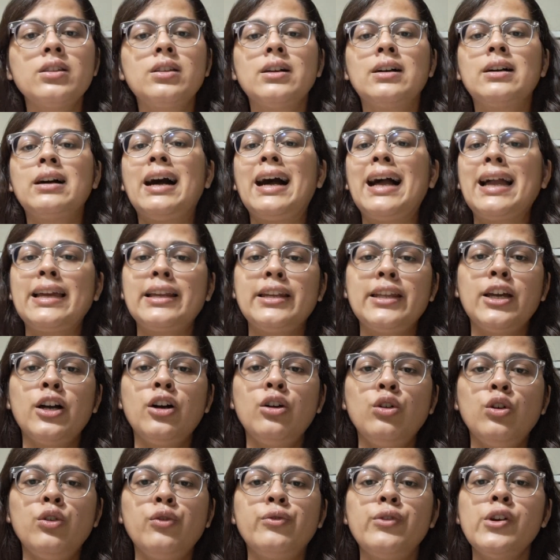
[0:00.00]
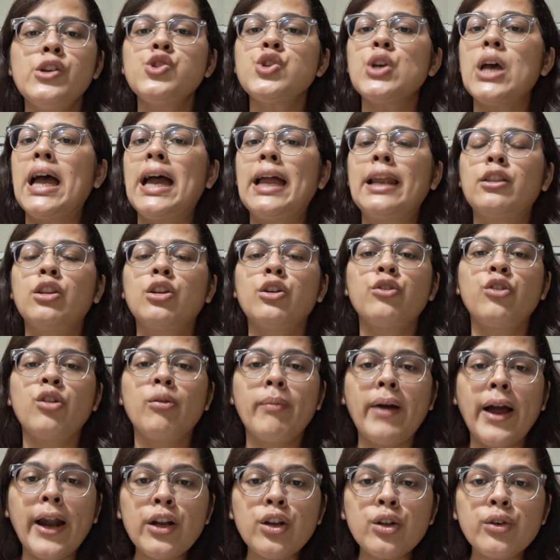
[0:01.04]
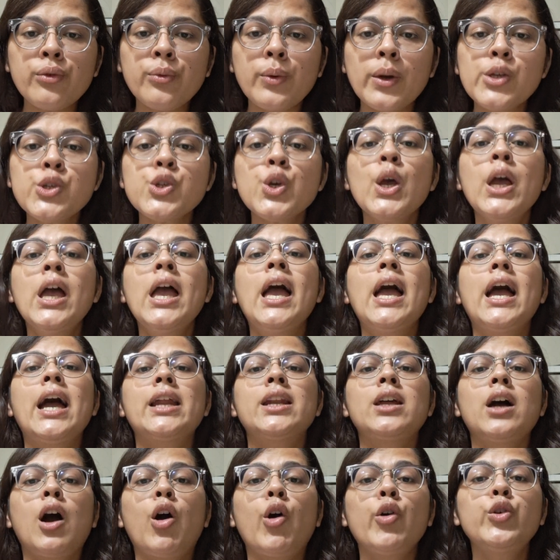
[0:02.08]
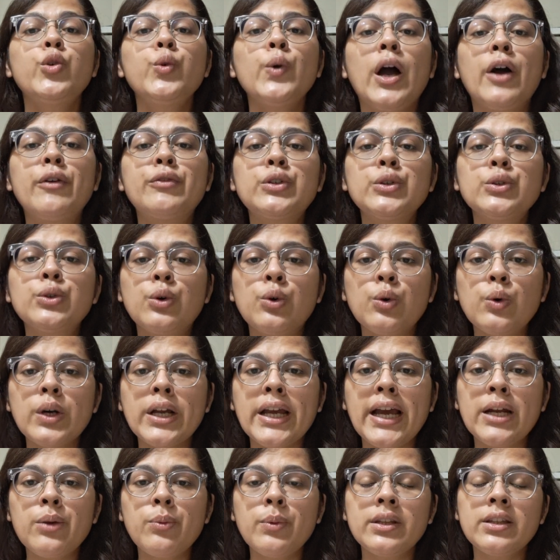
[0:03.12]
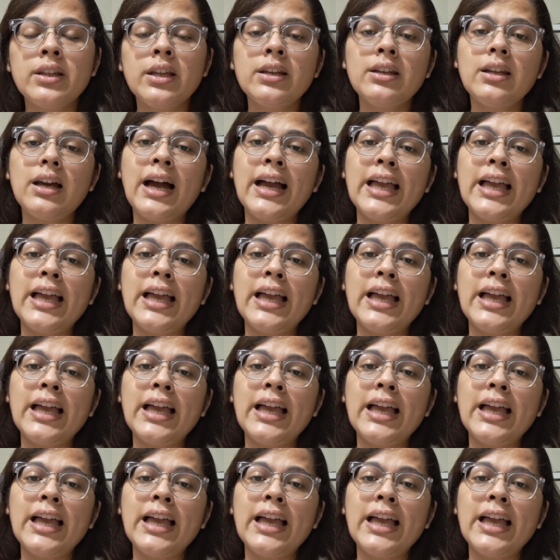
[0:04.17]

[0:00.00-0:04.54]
the idea of which and the format of which and how you have to go ahead with it.